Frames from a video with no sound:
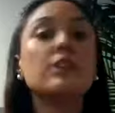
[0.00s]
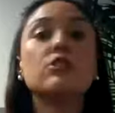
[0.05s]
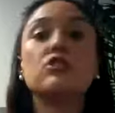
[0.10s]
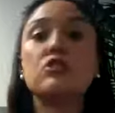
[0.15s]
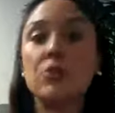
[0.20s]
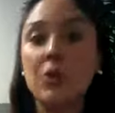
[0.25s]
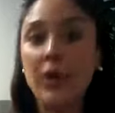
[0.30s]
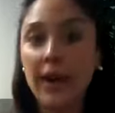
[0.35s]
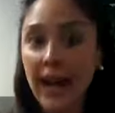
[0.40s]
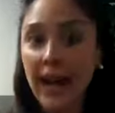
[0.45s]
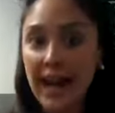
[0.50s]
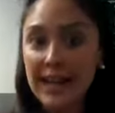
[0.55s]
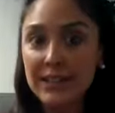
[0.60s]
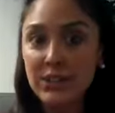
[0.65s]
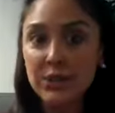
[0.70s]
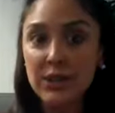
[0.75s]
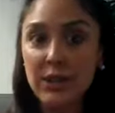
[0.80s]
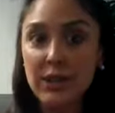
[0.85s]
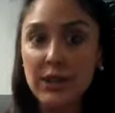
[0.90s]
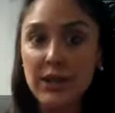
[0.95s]
Short
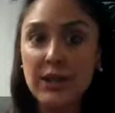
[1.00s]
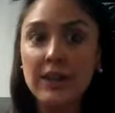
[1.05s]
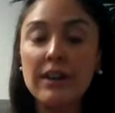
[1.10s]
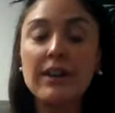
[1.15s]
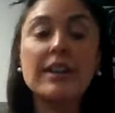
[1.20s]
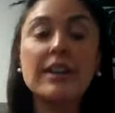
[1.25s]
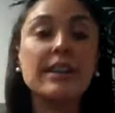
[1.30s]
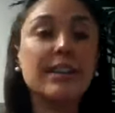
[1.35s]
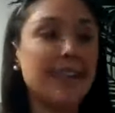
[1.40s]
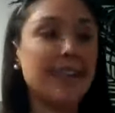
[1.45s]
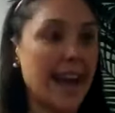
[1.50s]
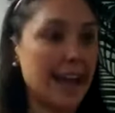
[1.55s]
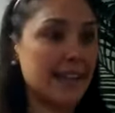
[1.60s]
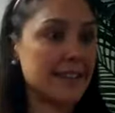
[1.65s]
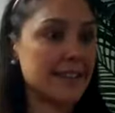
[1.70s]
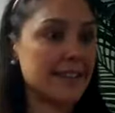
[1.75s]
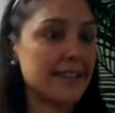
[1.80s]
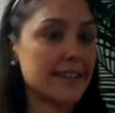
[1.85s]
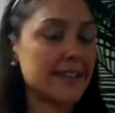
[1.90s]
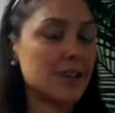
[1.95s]
answer,
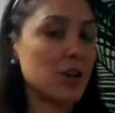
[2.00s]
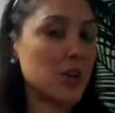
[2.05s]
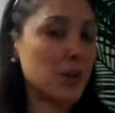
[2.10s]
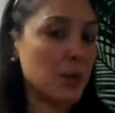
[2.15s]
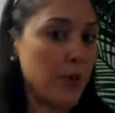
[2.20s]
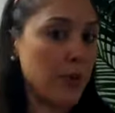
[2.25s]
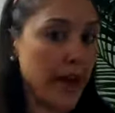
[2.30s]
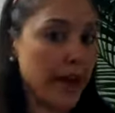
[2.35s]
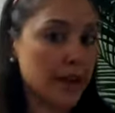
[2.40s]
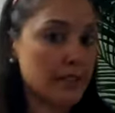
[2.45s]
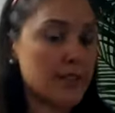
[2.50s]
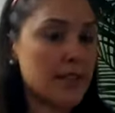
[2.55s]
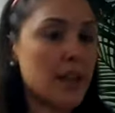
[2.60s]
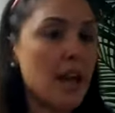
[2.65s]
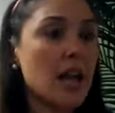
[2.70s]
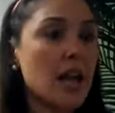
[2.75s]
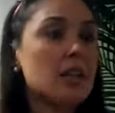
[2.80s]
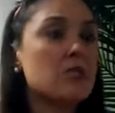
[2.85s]
yes, correct.